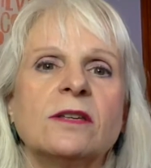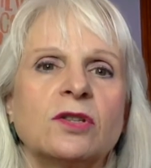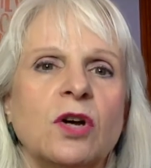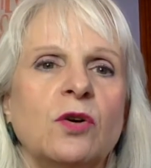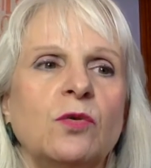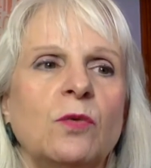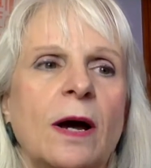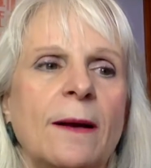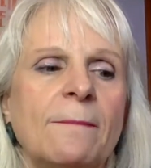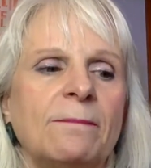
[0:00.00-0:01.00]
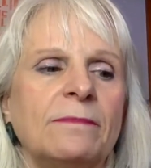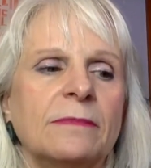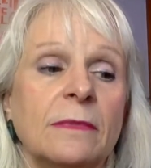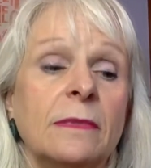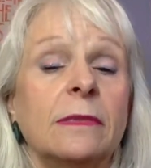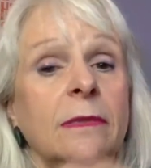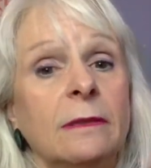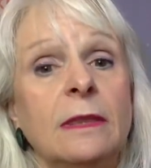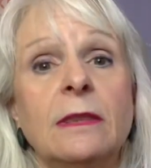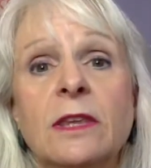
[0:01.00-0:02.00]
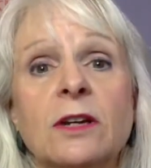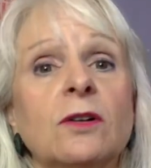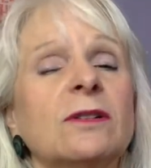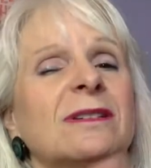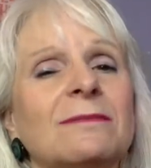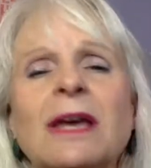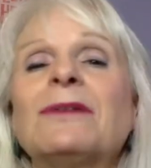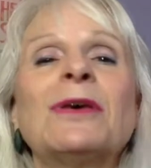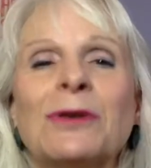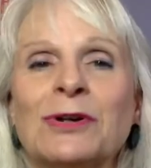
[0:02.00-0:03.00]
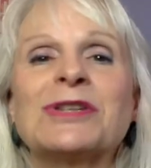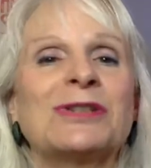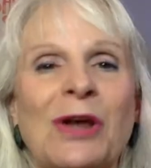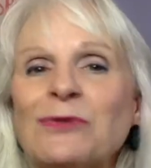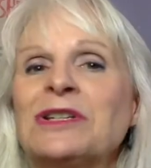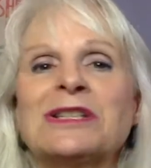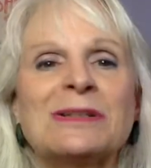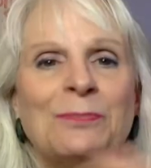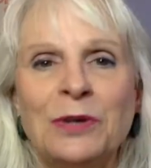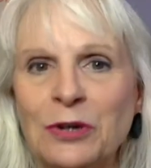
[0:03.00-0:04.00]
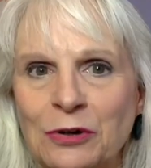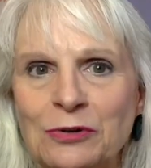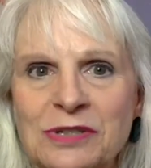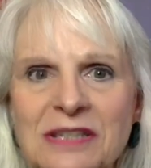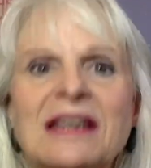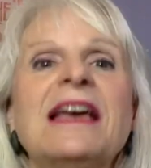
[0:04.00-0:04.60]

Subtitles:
So there's no dispute